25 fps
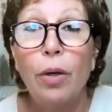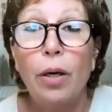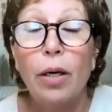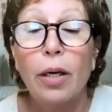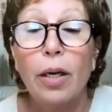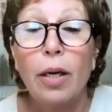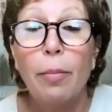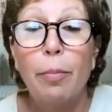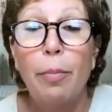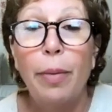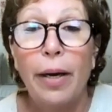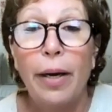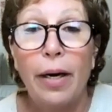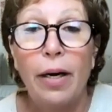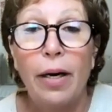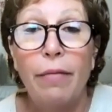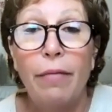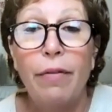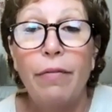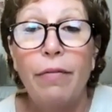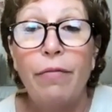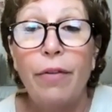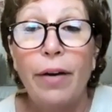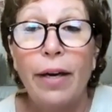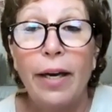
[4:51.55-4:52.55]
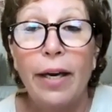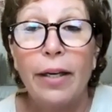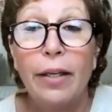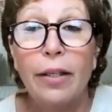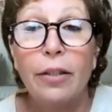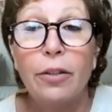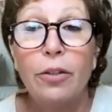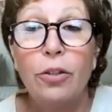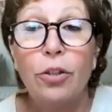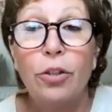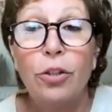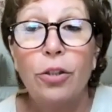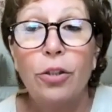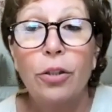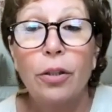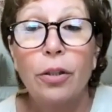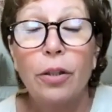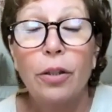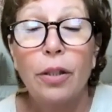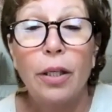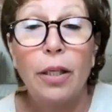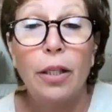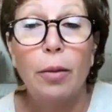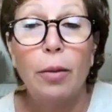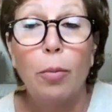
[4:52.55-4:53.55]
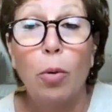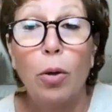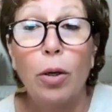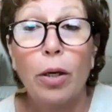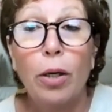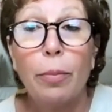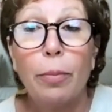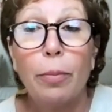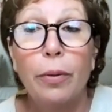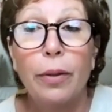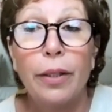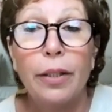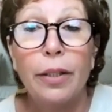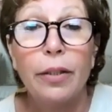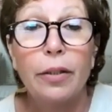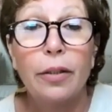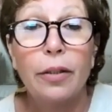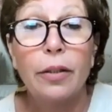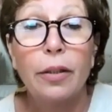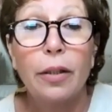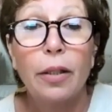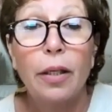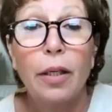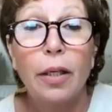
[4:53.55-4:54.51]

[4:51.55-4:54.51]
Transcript: a competitive advantage in the marketplace?